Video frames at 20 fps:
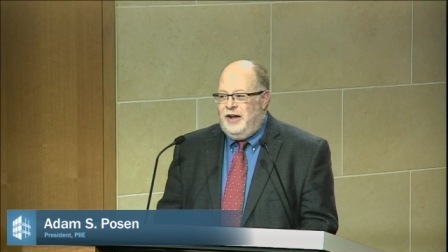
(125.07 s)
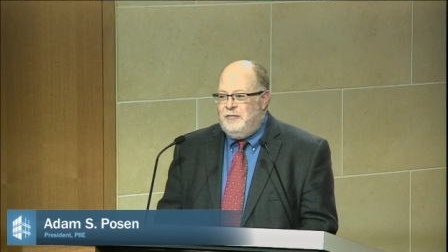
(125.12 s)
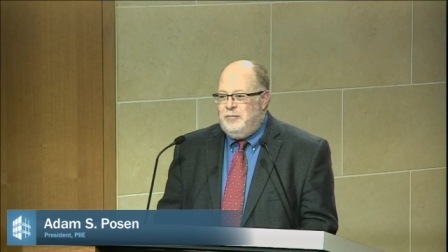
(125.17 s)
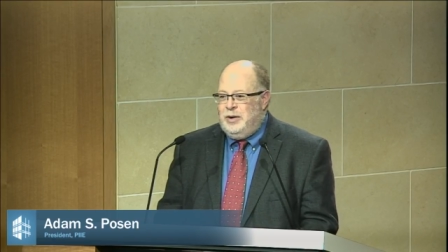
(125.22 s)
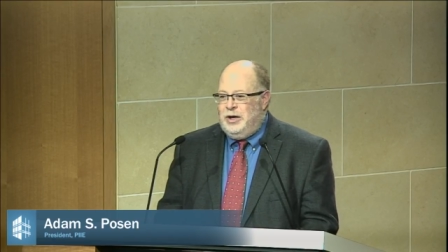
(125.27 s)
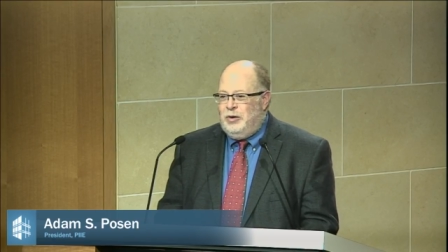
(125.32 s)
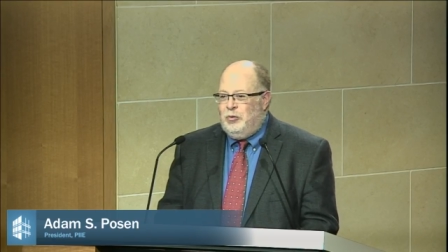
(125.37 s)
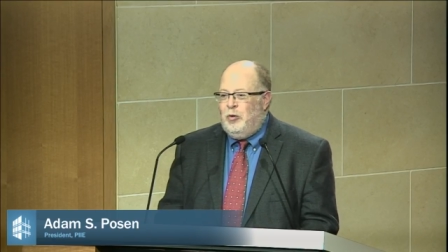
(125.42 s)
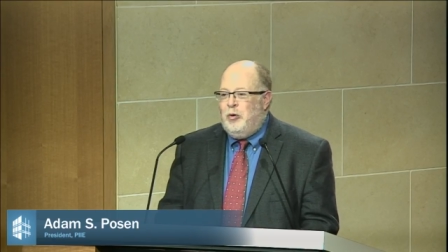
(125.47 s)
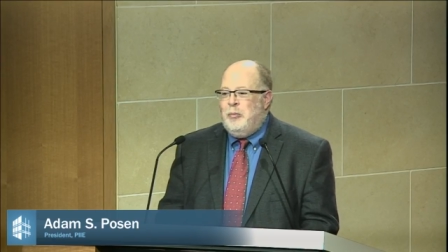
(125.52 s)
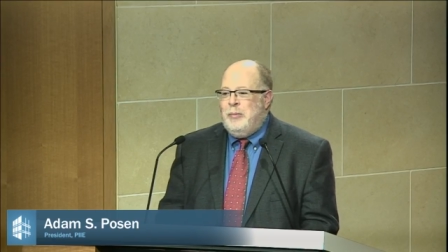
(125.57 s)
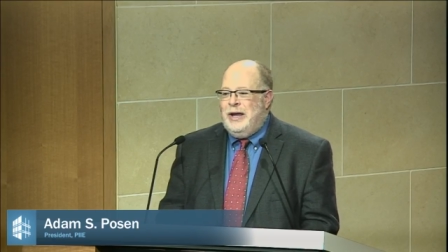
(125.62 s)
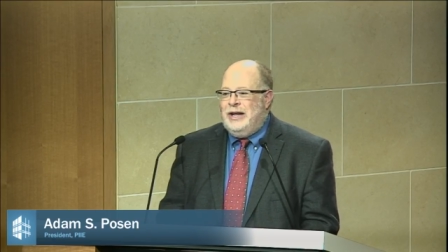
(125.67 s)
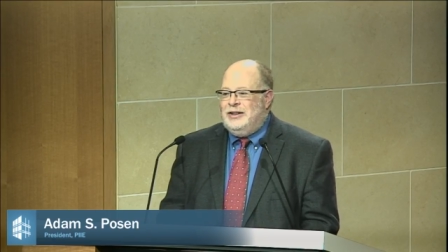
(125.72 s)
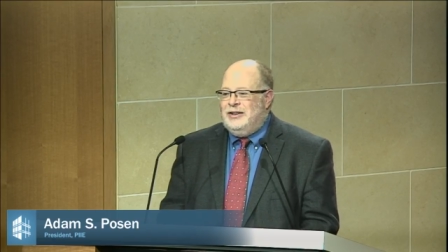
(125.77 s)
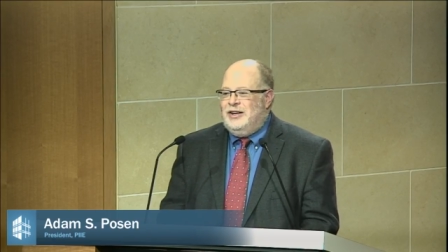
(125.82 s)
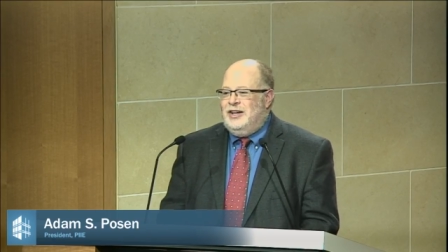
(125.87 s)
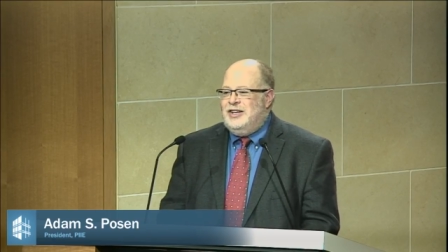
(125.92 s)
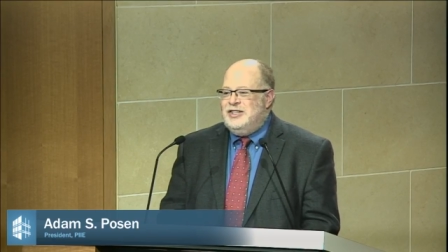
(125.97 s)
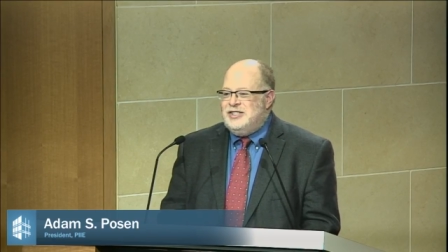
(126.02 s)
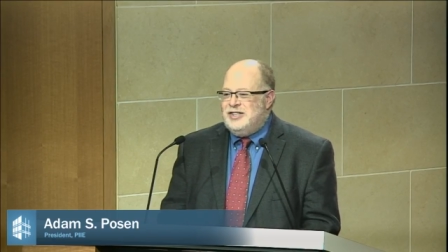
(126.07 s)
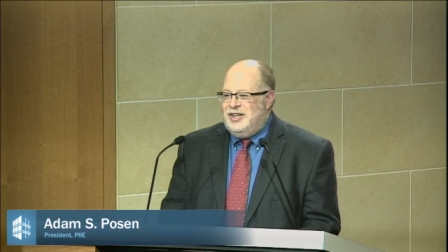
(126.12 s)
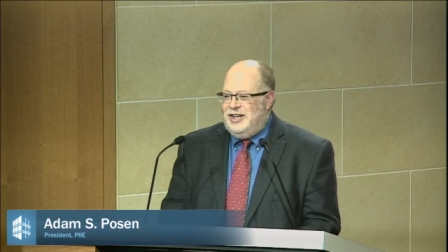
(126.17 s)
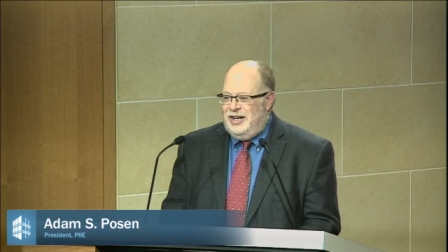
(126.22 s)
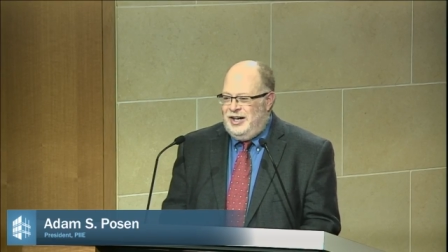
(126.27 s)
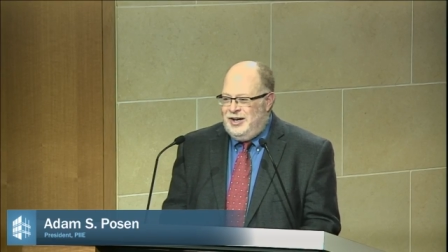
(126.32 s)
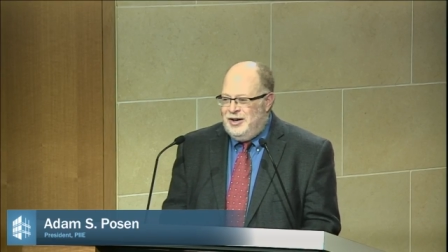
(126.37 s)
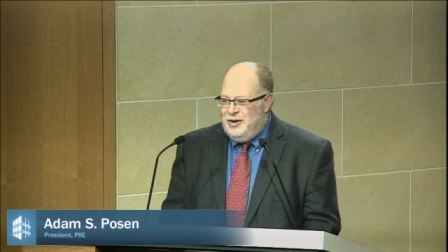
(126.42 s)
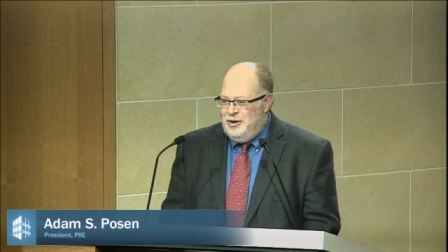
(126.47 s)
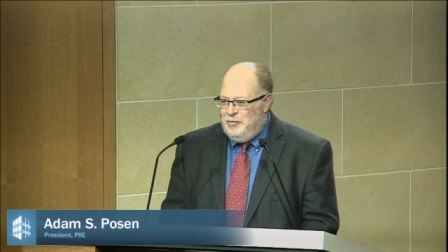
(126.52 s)
of being
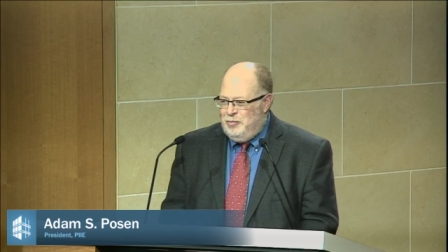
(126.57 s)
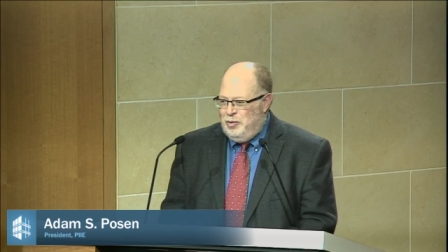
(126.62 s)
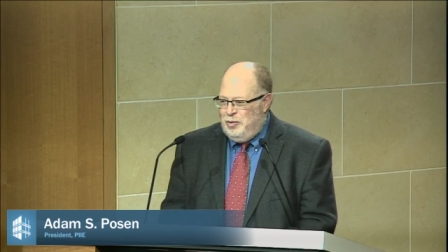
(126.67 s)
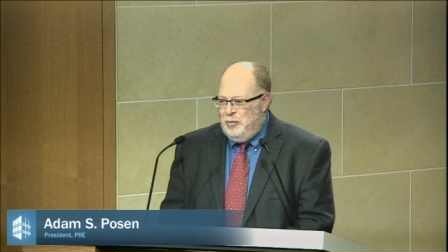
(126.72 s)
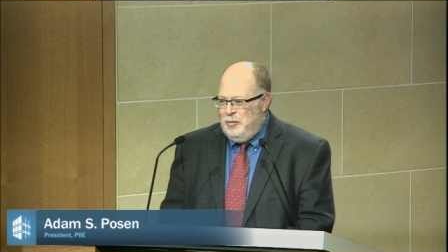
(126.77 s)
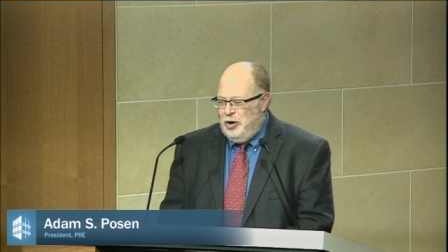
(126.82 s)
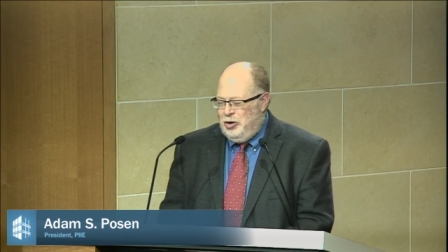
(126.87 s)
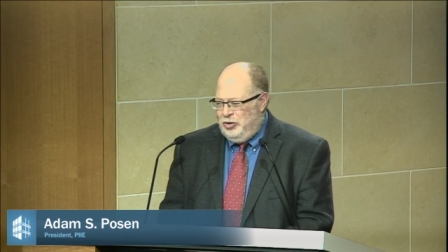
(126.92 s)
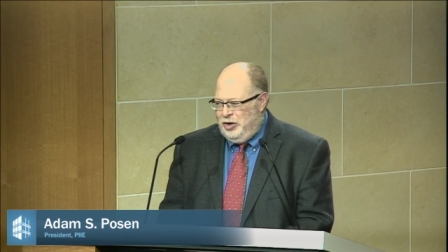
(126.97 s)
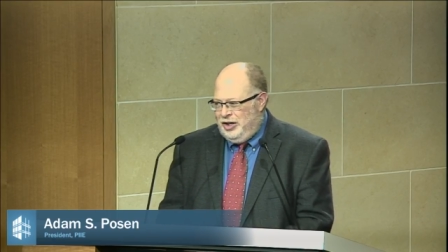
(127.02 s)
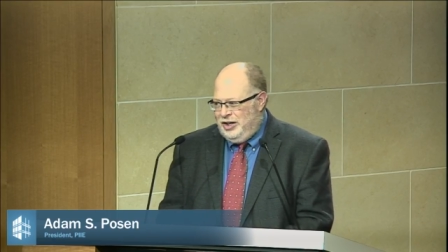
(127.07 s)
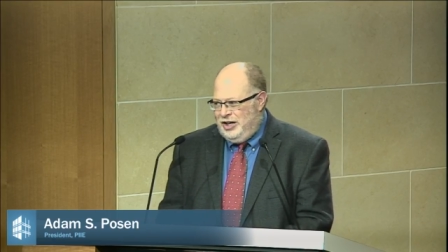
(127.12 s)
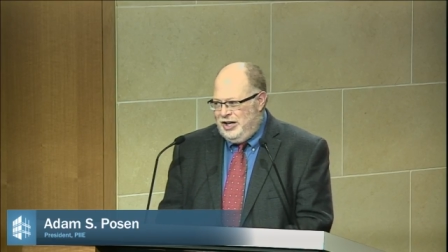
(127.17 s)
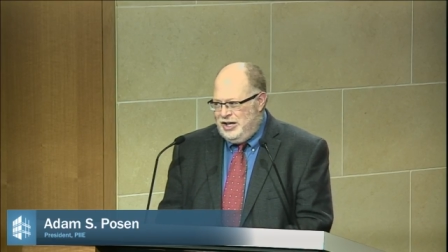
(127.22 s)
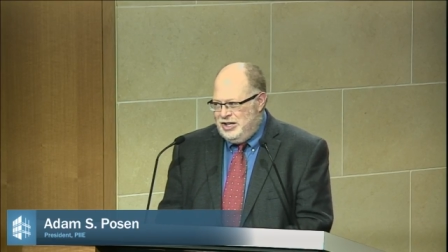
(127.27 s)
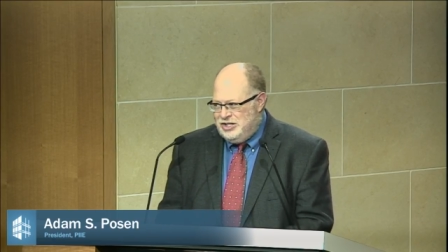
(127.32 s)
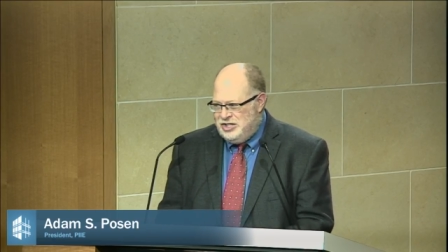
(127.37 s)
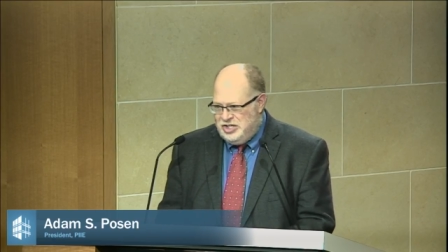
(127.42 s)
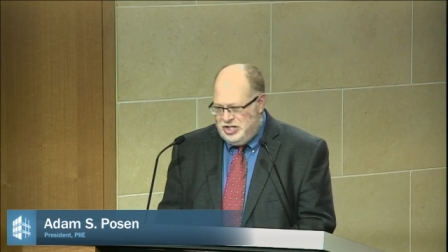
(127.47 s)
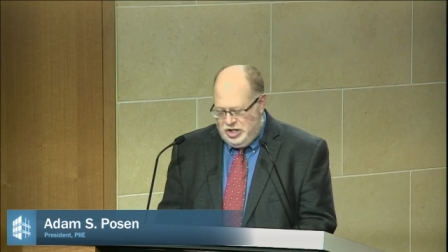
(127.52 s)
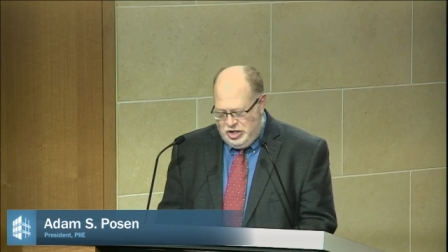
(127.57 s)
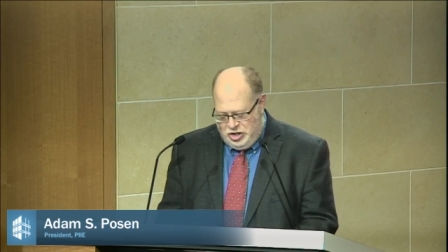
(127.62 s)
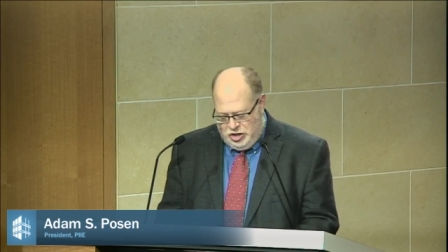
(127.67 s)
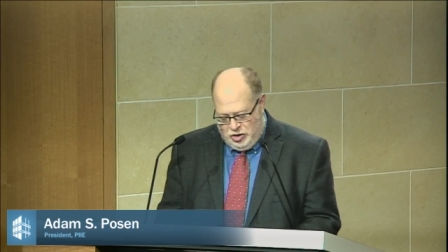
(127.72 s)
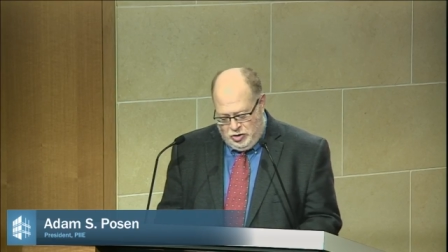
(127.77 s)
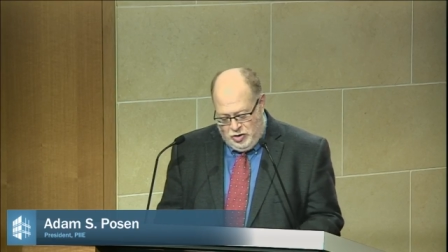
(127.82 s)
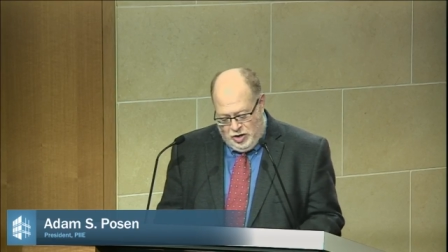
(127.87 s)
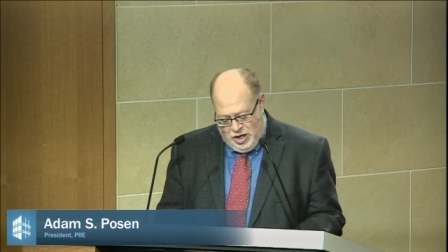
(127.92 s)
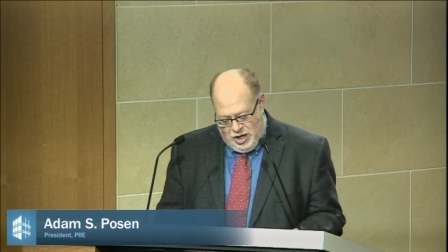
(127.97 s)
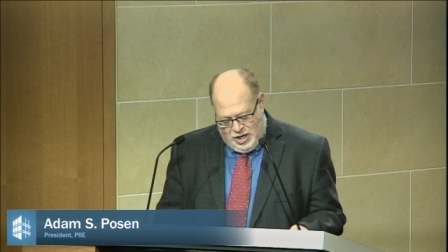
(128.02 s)
relentlessly promoting the
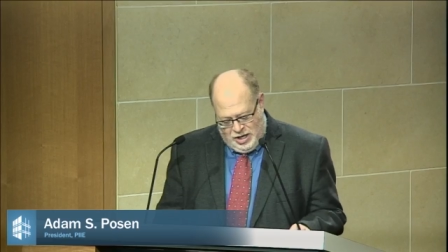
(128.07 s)
Institute.